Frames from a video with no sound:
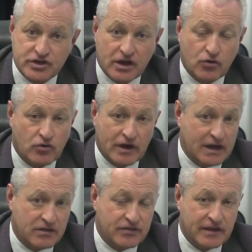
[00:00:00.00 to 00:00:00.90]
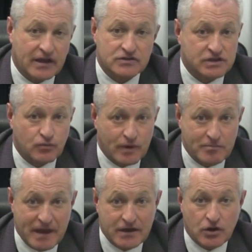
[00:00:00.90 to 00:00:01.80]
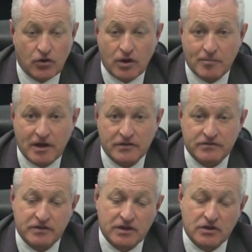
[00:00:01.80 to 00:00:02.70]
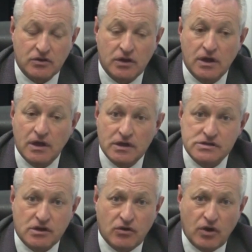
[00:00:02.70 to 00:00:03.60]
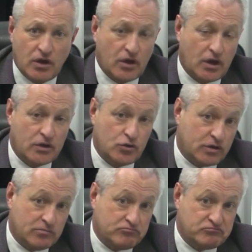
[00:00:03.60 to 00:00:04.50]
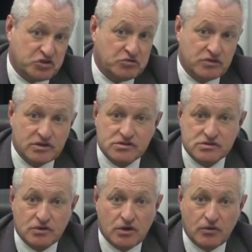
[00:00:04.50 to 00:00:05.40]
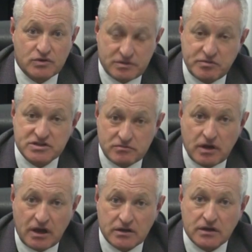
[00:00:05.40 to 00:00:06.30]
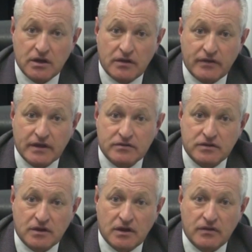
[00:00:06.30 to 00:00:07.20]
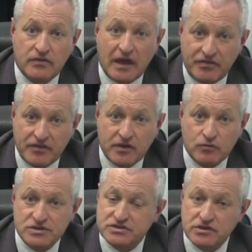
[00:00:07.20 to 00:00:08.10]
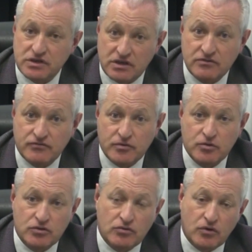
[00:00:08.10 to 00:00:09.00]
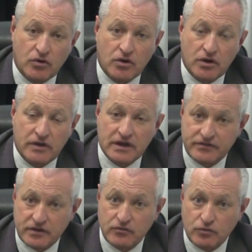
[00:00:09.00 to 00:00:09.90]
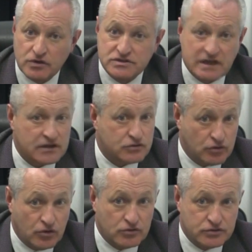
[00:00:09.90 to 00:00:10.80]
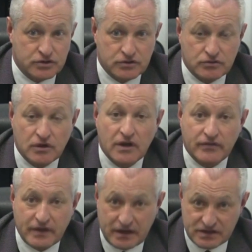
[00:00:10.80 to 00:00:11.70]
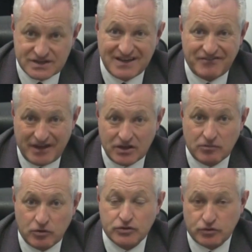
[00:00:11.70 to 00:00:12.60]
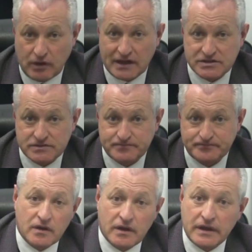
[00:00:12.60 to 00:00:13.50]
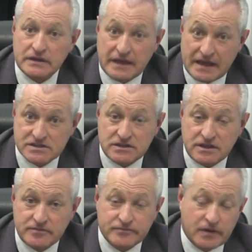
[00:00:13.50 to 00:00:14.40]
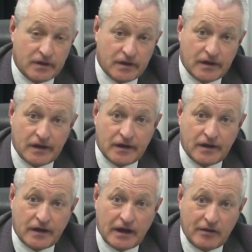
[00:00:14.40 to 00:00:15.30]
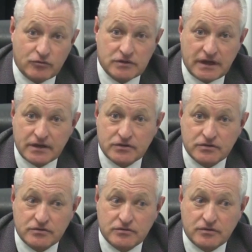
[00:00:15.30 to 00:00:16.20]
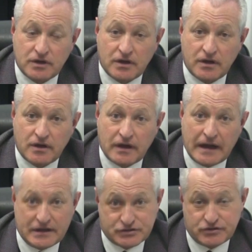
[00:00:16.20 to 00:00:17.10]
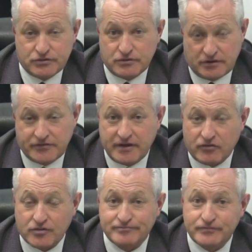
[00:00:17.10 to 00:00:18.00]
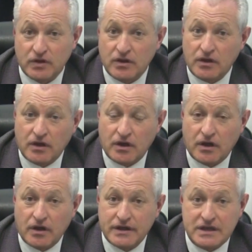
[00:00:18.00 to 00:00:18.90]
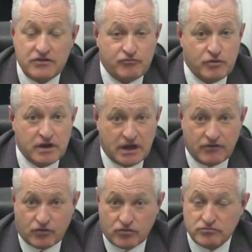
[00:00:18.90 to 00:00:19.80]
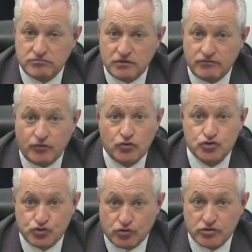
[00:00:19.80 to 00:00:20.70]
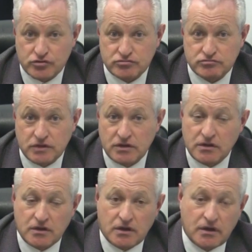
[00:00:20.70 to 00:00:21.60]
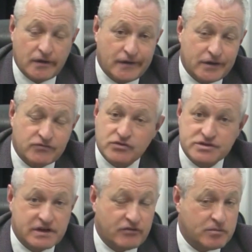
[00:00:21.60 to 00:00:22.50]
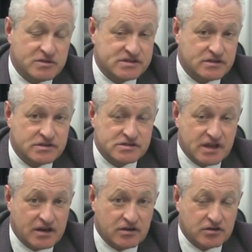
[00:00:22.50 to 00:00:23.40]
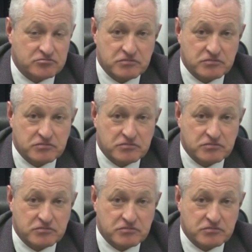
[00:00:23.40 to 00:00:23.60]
check or anything else that we may know about the vehicle. So you can do this with a peace of mind that nothing was hidden from you or nothing was not told to you that is available to us. And lastly, uh, I would like to uh, ask you a favor. Uh, if we ever fall short uh, if there is ever a misunderstanding,